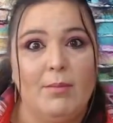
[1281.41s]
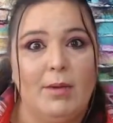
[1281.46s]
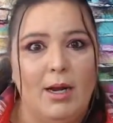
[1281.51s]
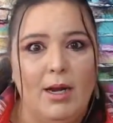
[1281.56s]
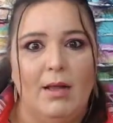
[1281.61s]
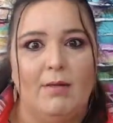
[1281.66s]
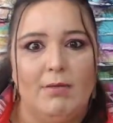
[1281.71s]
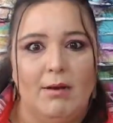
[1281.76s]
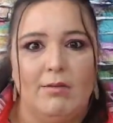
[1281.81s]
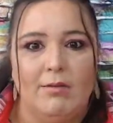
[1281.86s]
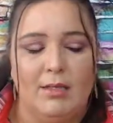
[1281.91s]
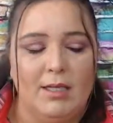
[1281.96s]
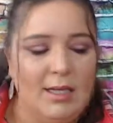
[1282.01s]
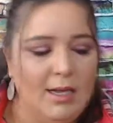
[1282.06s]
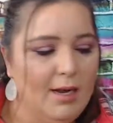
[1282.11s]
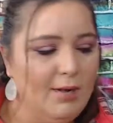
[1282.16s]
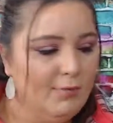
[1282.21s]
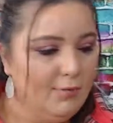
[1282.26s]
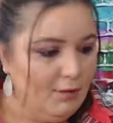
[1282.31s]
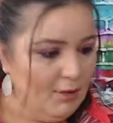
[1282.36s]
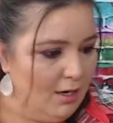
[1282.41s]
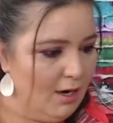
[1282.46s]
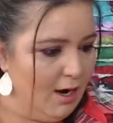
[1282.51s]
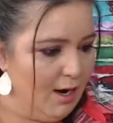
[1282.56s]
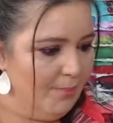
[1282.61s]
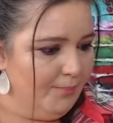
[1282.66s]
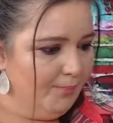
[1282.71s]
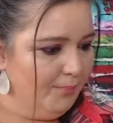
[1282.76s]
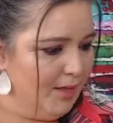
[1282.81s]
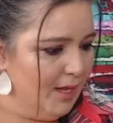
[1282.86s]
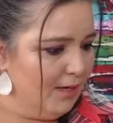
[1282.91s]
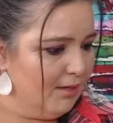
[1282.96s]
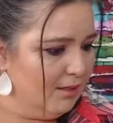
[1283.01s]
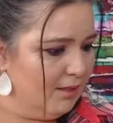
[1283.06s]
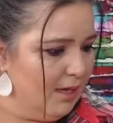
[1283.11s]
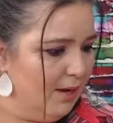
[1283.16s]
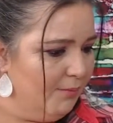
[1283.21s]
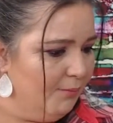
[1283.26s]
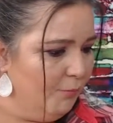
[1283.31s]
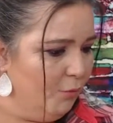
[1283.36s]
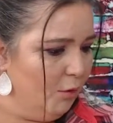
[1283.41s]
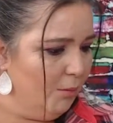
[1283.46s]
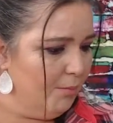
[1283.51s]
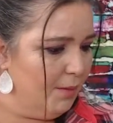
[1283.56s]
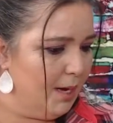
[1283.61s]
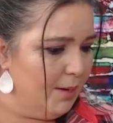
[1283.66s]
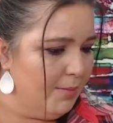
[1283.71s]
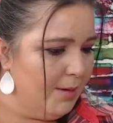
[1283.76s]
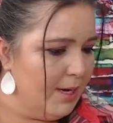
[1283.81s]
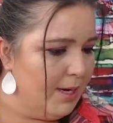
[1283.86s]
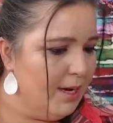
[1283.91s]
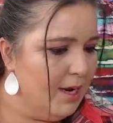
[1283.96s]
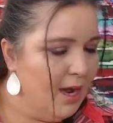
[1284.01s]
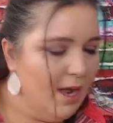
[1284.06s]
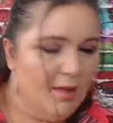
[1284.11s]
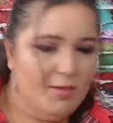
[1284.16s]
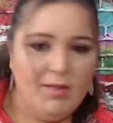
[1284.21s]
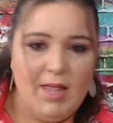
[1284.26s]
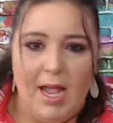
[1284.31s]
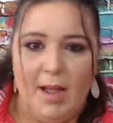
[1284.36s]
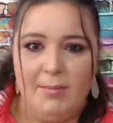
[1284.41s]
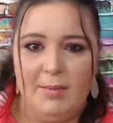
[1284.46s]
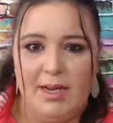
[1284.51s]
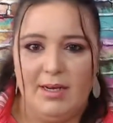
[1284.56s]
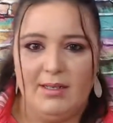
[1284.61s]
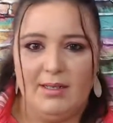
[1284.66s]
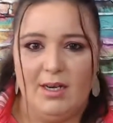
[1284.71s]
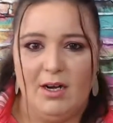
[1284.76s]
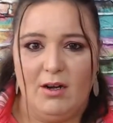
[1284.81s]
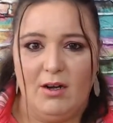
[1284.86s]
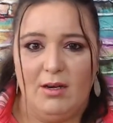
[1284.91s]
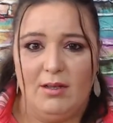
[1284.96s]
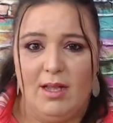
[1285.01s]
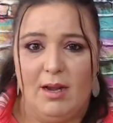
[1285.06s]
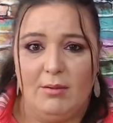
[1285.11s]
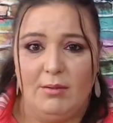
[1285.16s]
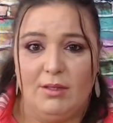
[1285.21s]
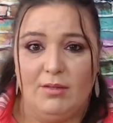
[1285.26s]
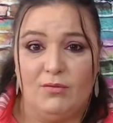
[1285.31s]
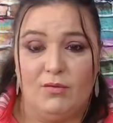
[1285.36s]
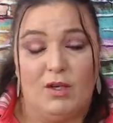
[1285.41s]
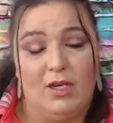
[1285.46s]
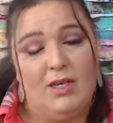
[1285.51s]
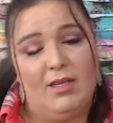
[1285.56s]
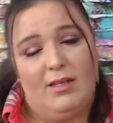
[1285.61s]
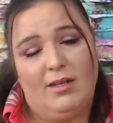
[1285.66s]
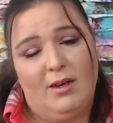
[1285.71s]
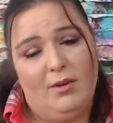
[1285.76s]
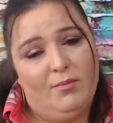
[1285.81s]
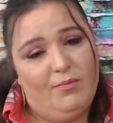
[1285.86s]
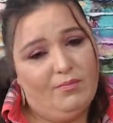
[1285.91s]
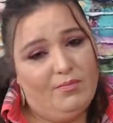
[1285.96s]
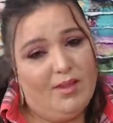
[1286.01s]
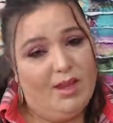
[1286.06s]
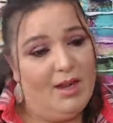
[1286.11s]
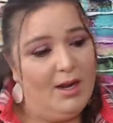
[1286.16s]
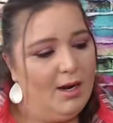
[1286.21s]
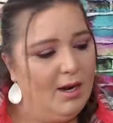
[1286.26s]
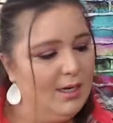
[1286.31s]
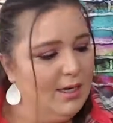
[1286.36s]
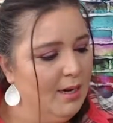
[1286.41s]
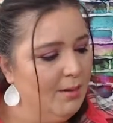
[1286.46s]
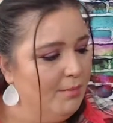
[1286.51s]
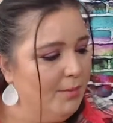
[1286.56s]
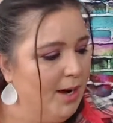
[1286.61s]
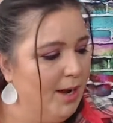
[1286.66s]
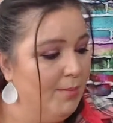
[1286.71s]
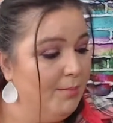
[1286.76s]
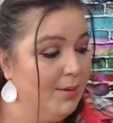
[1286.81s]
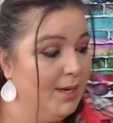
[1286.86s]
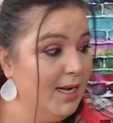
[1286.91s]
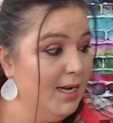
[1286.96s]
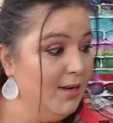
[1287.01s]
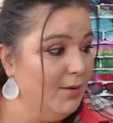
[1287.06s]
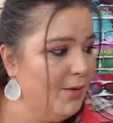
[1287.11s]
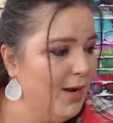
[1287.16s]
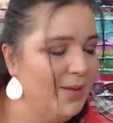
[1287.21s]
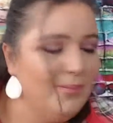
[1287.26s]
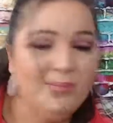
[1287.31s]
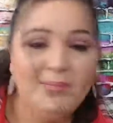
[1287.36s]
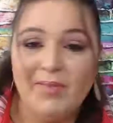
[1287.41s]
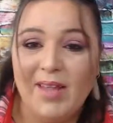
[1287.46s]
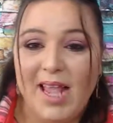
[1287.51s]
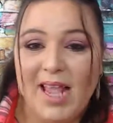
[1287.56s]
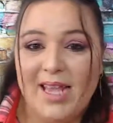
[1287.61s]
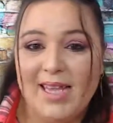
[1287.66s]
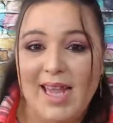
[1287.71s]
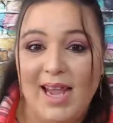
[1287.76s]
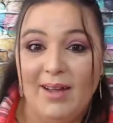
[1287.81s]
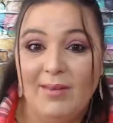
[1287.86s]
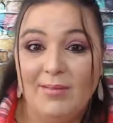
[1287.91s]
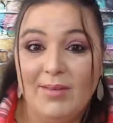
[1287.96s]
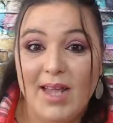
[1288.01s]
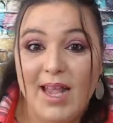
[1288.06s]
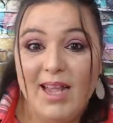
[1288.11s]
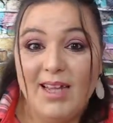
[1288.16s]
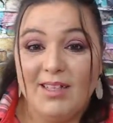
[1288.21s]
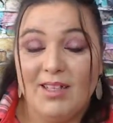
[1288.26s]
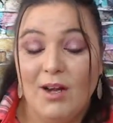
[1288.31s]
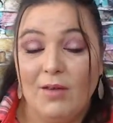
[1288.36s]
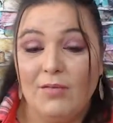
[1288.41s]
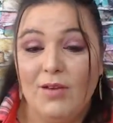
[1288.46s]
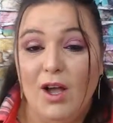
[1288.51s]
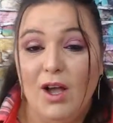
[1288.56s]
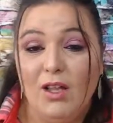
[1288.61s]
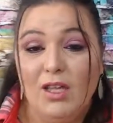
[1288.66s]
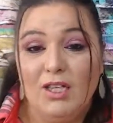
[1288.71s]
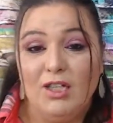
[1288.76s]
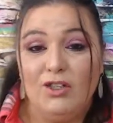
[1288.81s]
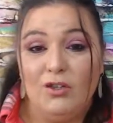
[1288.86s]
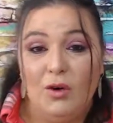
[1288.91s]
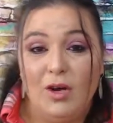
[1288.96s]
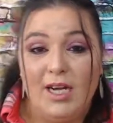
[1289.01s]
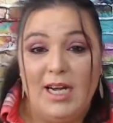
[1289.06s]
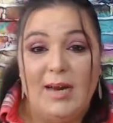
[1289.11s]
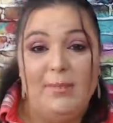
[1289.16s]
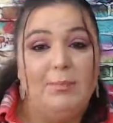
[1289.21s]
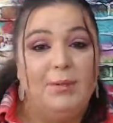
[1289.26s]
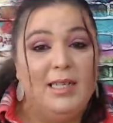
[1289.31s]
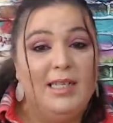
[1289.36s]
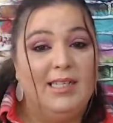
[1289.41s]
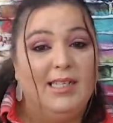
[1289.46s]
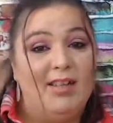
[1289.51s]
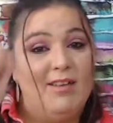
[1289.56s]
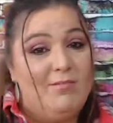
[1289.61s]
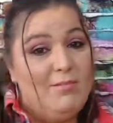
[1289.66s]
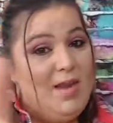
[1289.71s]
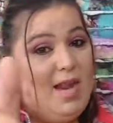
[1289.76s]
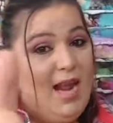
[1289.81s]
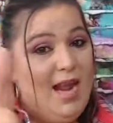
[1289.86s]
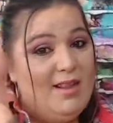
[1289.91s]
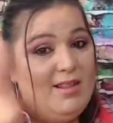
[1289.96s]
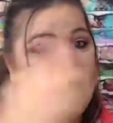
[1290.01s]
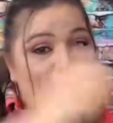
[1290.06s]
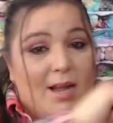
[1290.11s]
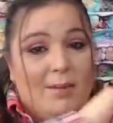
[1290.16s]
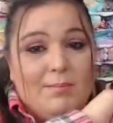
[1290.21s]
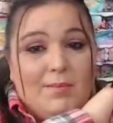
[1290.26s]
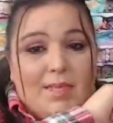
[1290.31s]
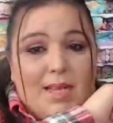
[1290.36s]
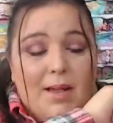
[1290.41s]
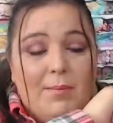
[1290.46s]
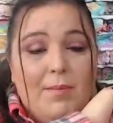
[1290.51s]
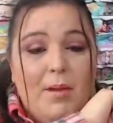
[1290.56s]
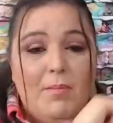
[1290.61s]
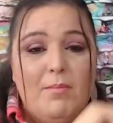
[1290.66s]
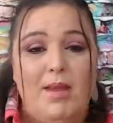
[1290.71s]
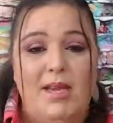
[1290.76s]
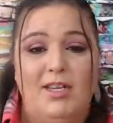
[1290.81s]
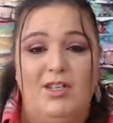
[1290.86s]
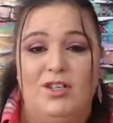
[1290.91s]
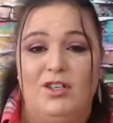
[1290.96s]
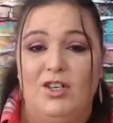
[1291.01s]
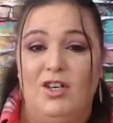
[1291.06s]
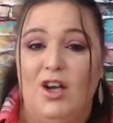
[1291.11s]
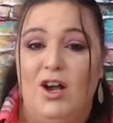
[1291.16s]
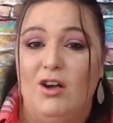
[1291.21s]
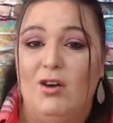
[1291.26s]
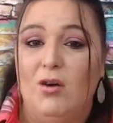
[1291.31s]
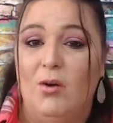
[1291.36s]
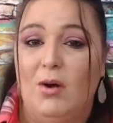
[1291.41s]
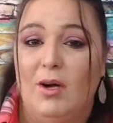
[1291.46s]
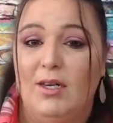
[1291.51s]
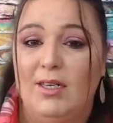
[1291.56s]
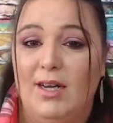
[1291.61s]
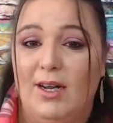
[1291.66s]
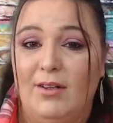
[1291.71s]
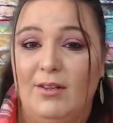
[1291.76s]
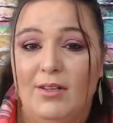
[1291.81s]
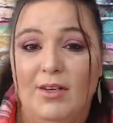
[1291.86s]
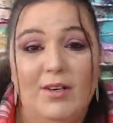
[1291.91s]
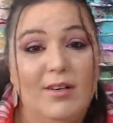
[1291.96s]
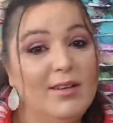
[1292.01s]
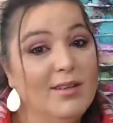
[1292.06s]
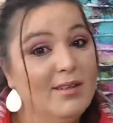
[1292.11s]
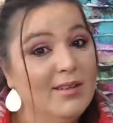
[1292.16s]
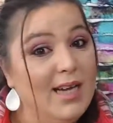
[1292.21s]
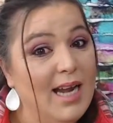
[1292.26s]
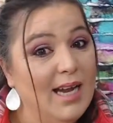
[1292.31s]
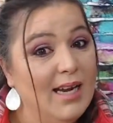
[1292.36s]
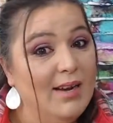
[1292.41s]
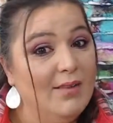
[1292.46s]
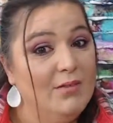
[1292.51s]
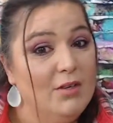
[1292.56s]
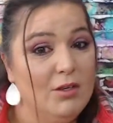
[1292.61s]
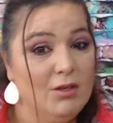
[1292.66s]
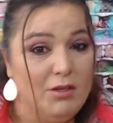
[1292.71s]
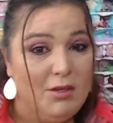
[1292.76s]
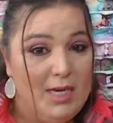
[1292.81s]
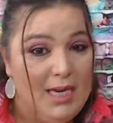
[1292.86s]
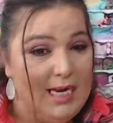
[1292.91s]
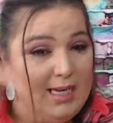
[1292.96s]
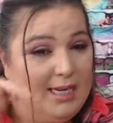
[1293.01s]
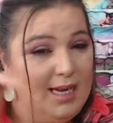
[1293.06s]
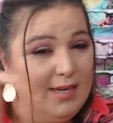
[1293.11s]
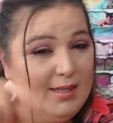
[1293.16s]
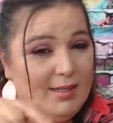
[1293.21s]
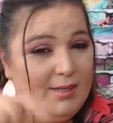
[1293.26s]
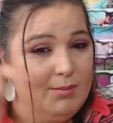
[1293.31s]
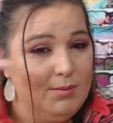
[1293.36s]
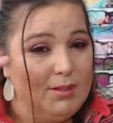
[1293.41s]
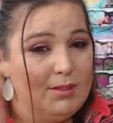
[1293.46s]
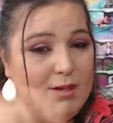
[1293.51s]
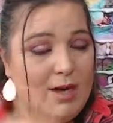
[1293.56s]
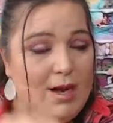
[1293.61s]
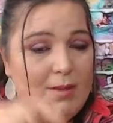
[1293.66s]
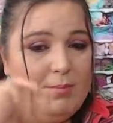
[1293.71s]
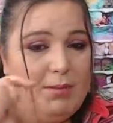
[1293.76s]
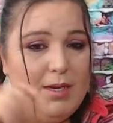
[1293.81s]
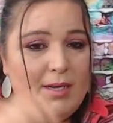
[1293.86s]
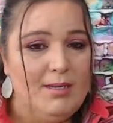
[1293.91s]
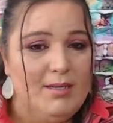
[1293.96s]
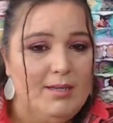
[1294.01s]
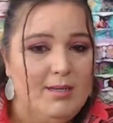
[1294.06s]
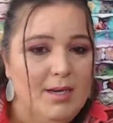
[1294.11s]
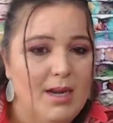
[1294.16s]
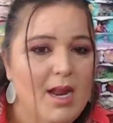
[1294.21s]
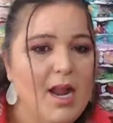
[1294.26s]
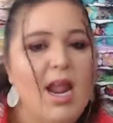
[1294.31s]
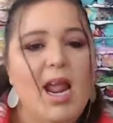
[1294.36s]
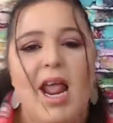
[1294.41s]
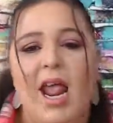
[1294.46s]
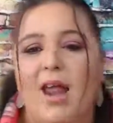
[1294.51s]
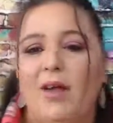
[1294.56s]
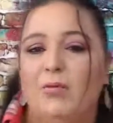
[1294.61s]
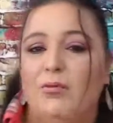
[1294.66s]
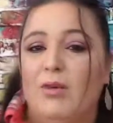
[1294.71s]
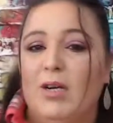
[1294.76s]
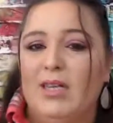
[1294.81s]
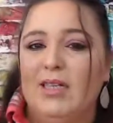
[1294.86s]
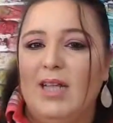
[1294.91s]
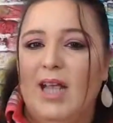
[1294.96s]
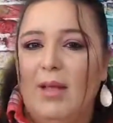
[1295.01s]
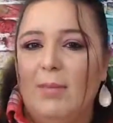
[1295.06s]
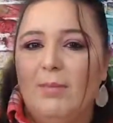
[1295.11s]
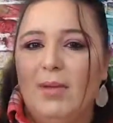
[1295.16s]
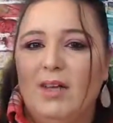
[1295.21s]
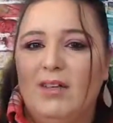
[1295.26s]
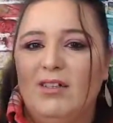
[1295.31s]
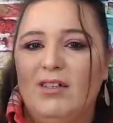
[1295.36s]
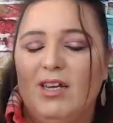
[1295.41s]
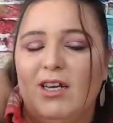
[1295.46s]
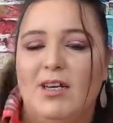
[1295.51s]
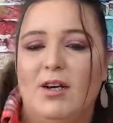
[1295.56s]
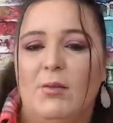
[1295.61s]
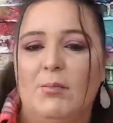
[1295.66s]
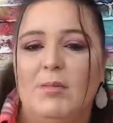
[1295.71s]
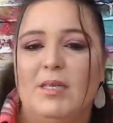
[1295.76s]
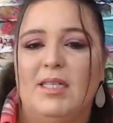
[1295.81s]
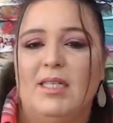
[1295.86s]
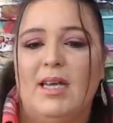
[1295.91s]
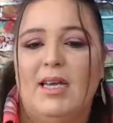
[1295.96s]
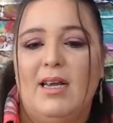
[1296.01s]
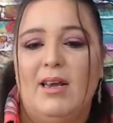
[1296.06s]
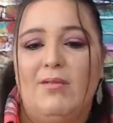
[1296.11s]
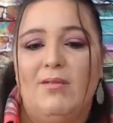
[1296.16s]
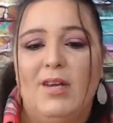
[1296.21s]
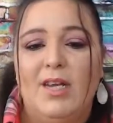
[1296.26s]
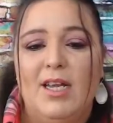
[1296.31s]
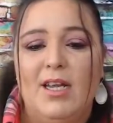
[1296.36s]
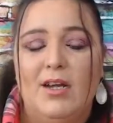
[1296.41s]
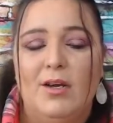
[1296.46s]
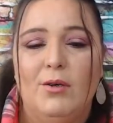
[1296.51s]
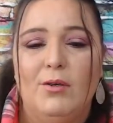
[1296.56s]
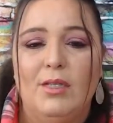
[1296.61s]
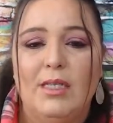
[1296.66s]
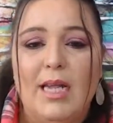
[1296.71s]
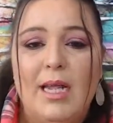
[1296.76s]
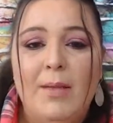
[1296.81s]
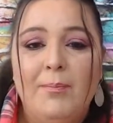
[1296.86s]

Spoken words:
I love everything I've got, except for maybe that mascara, and that was free, so, you know, I didn't buy it. But anyway, yeah, so if y'all enjoyed it, please give me a thumbs up, and make sure y'all go on down there, and like I've told you, hit that subscribe button, and ring that bell so you don't miss any videos.